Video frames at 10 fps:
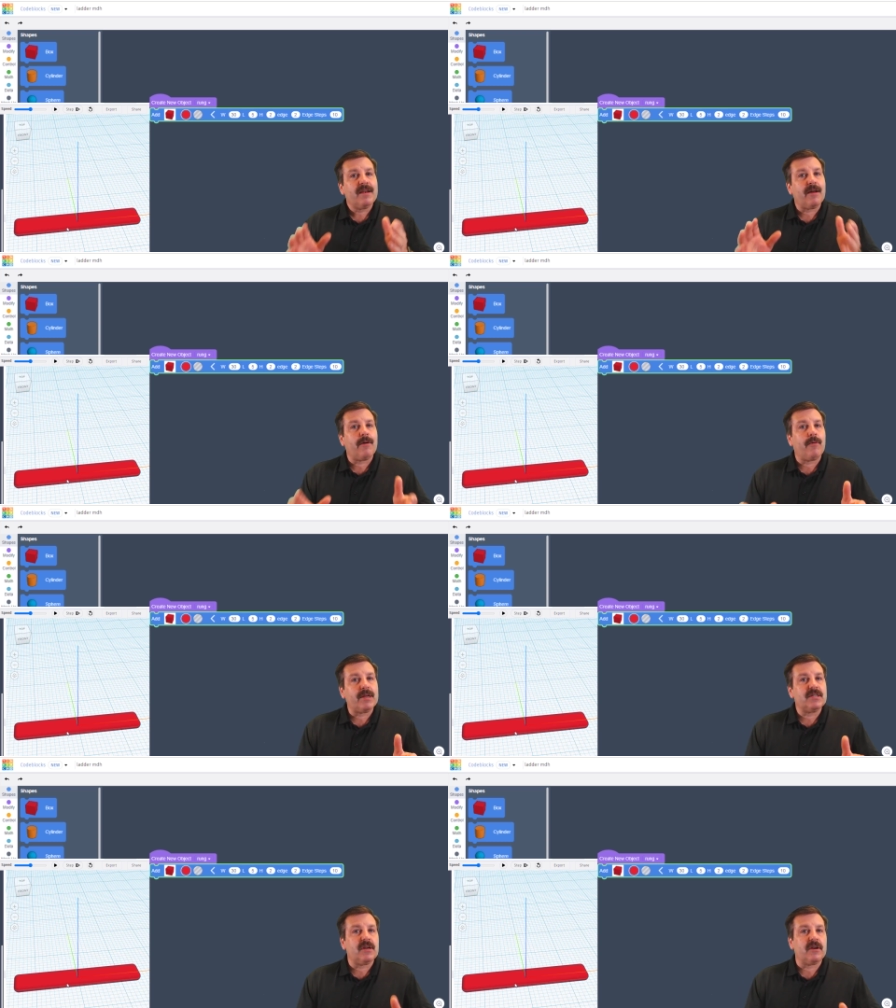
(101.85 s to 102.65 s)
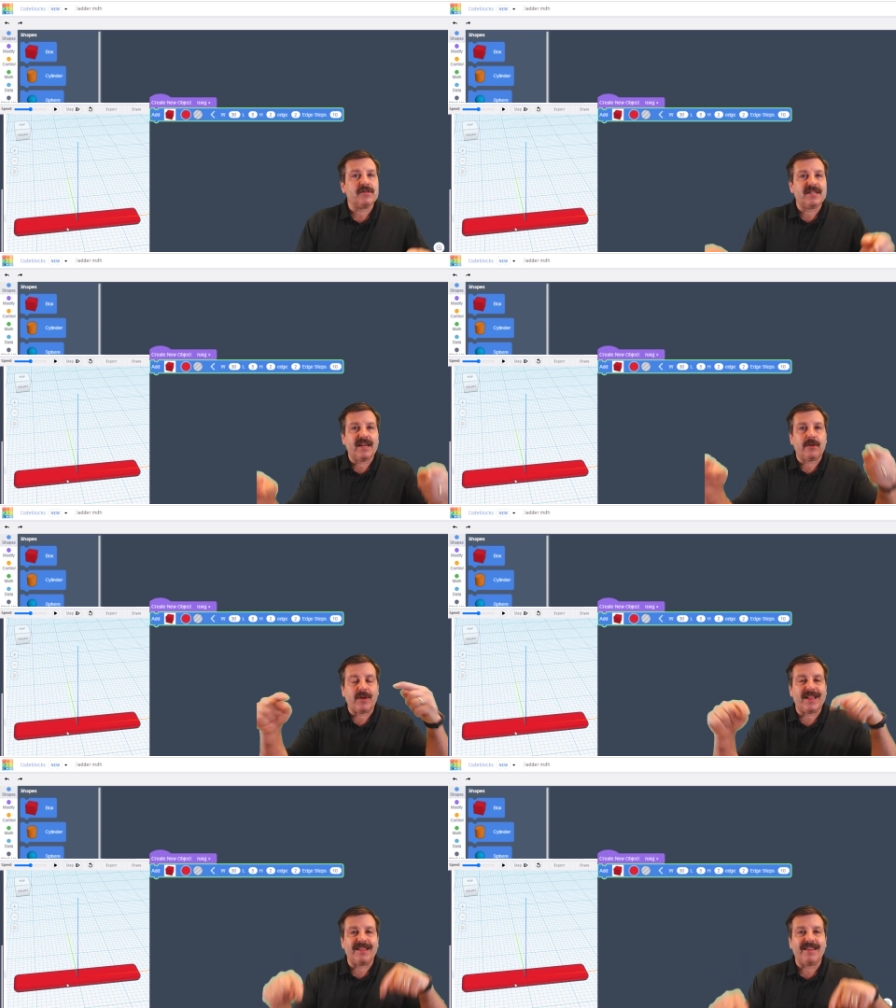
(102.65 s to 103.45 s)
Now I want you to understand
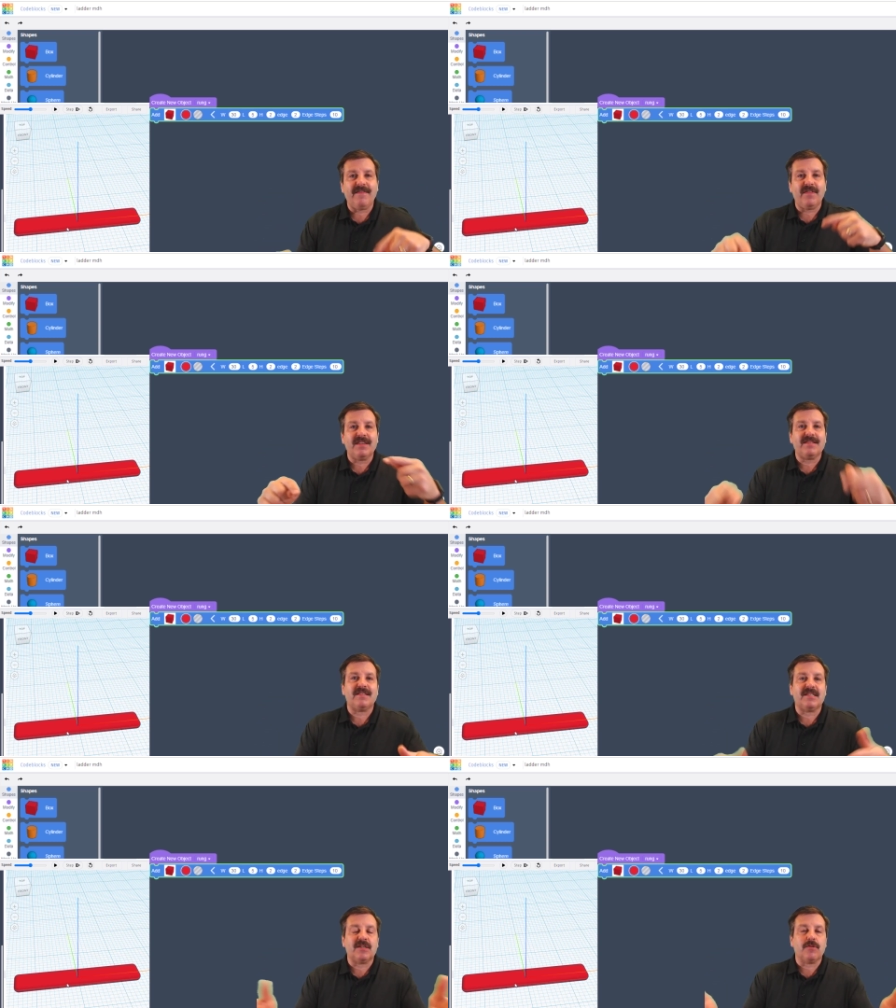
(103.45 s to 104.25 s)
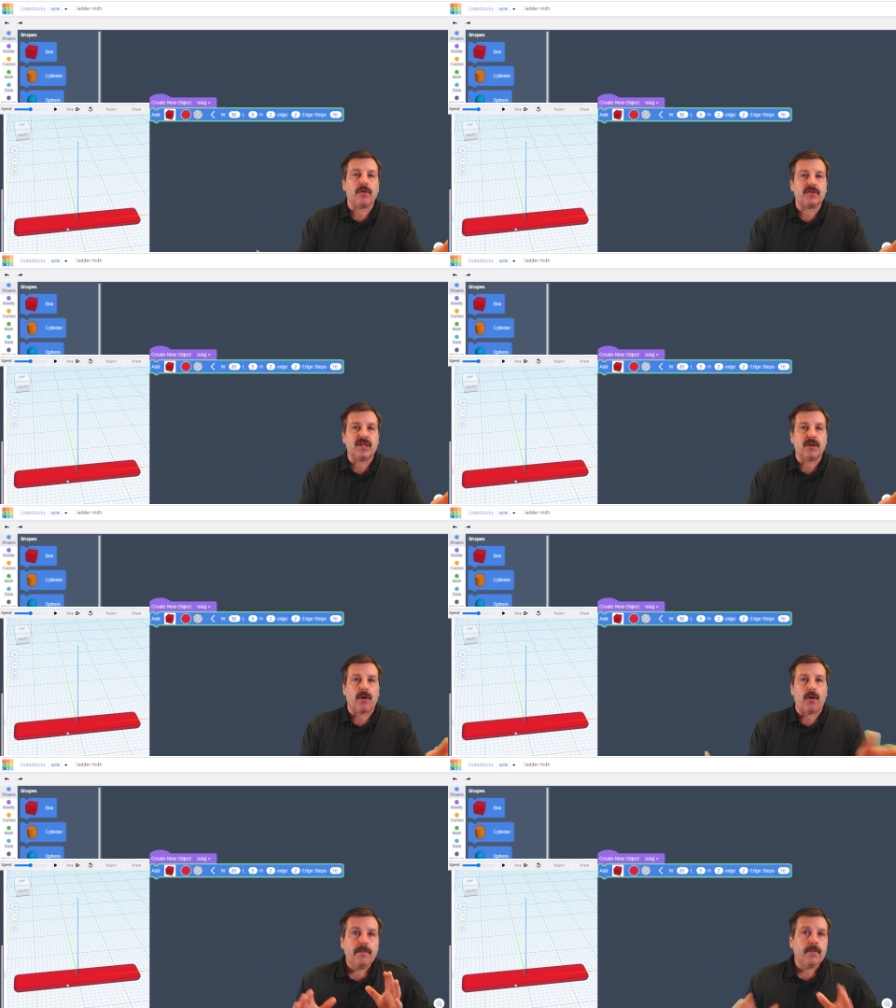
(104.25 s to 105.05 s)
we leave this at 0,
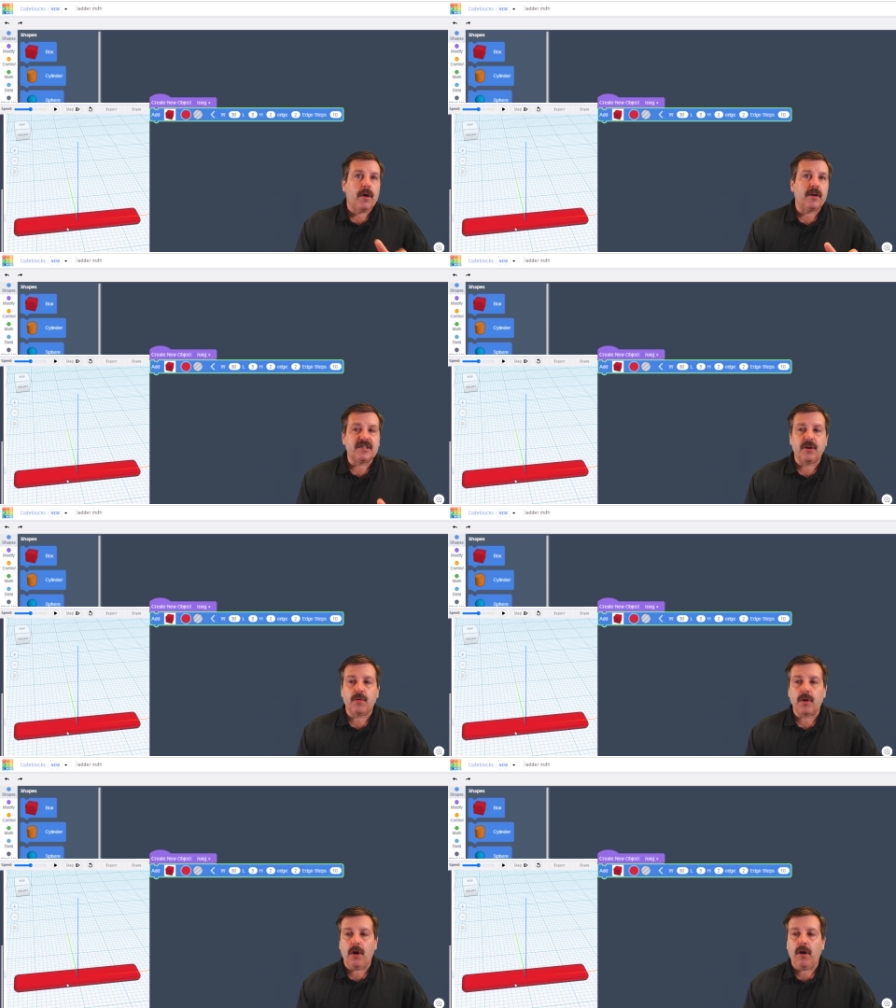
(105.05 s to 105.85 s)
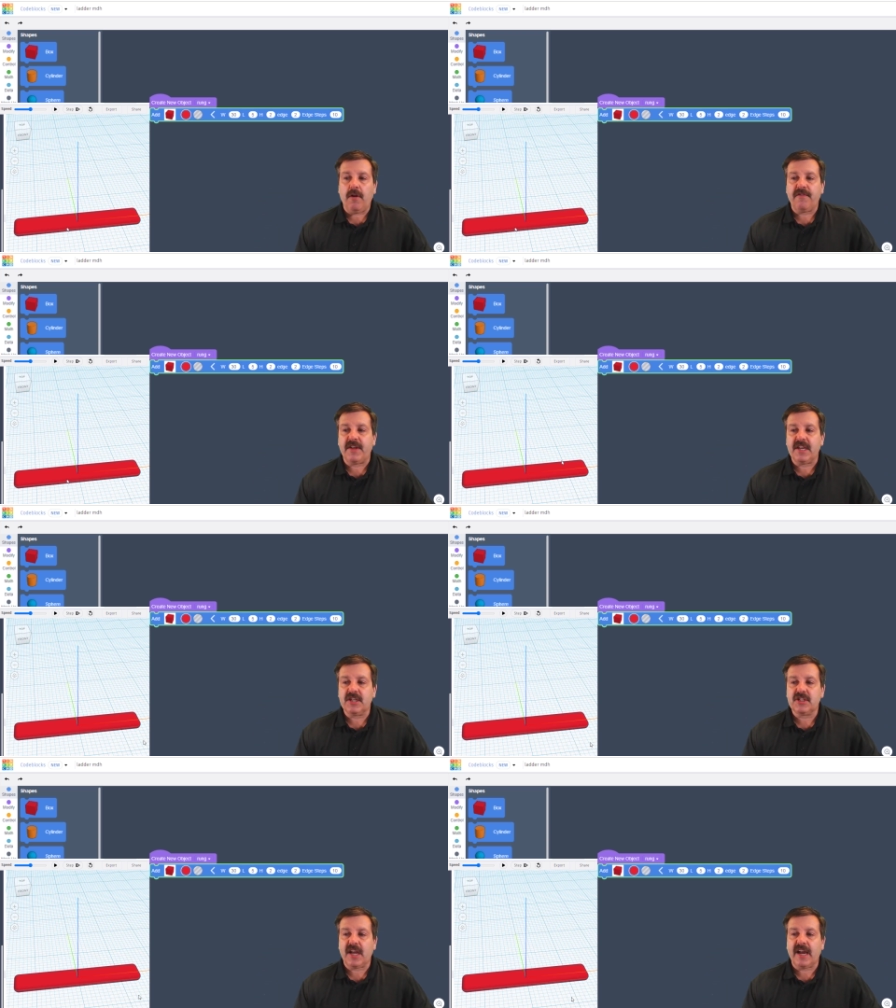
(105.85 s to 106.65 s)
0 until we're all
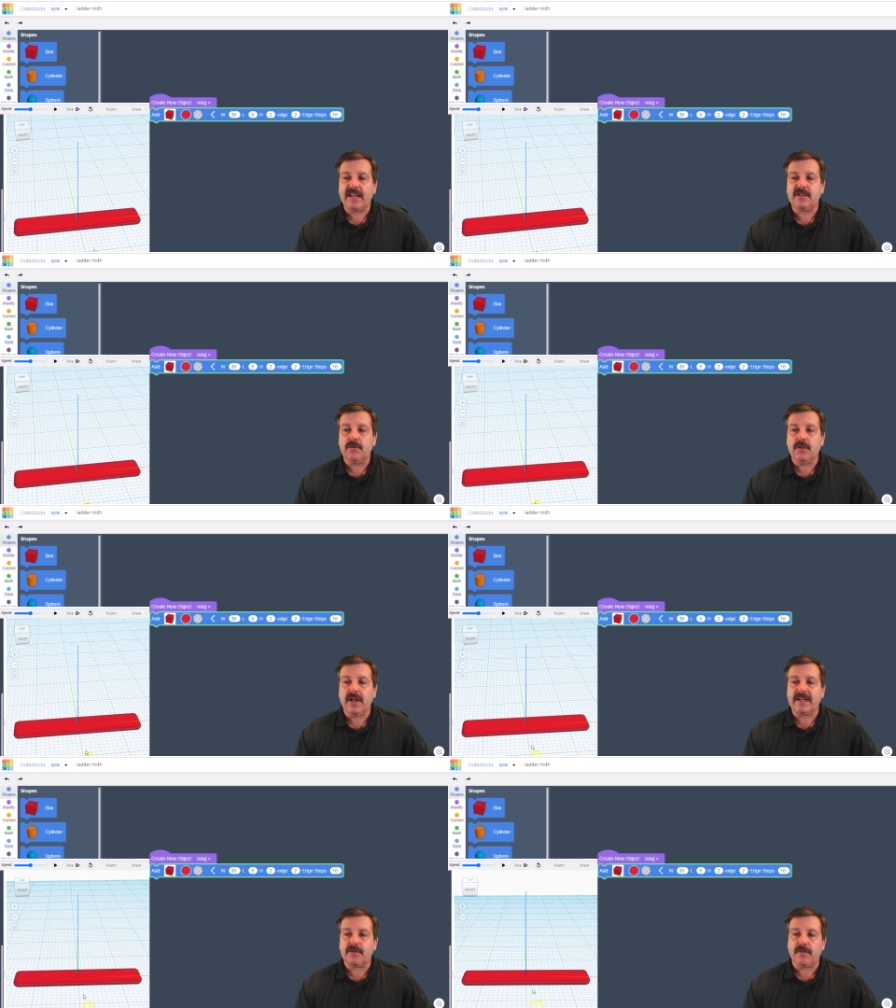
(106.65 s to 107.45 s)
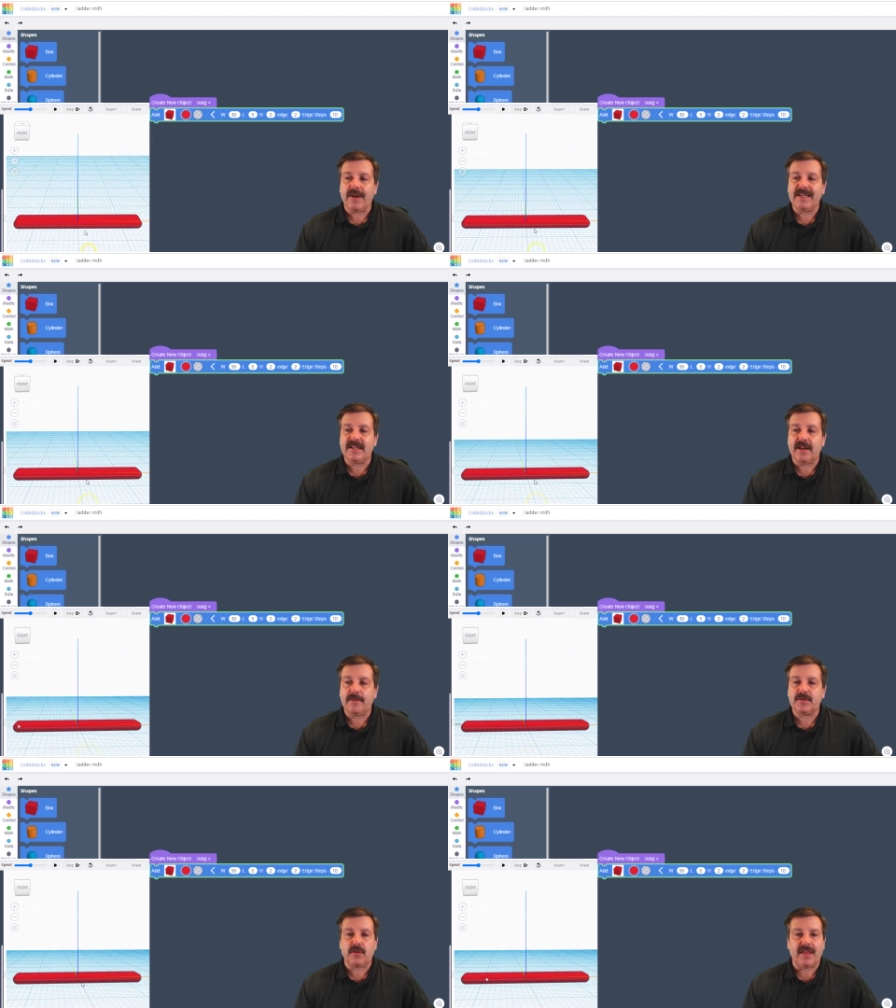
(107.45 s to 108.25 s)
finished. I do like to raise it
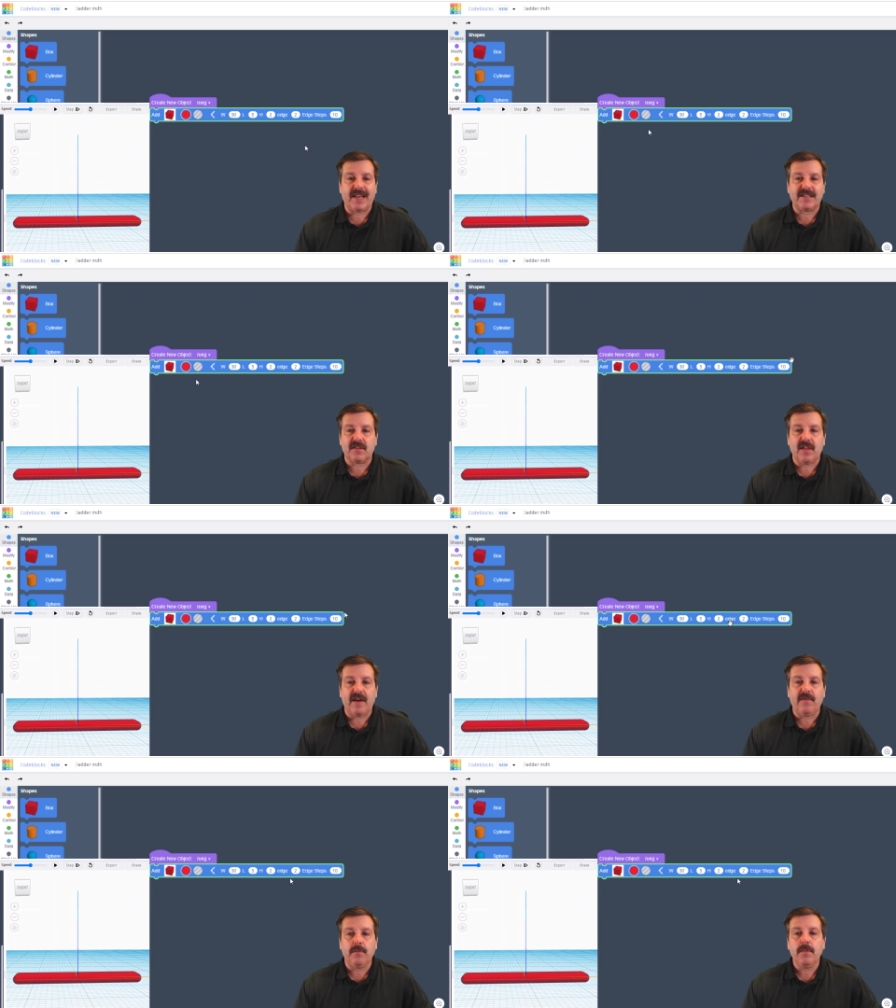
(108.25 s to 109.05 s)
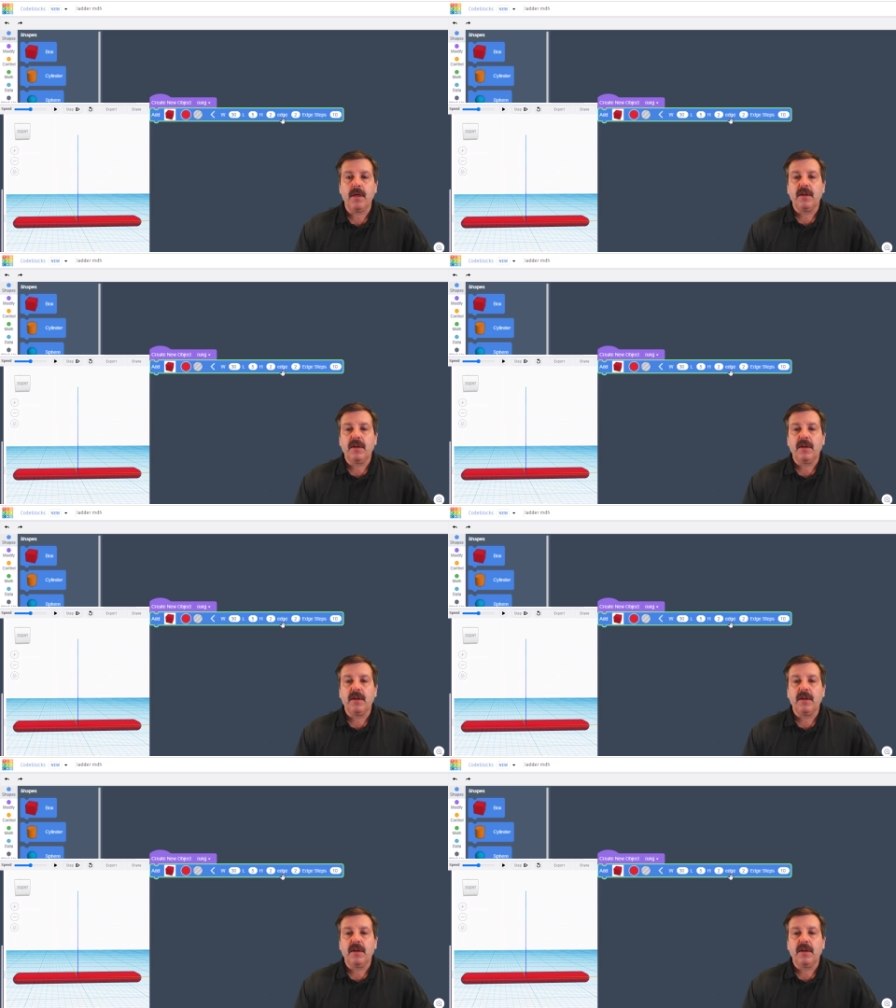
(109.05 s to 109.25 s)
up so that it's level.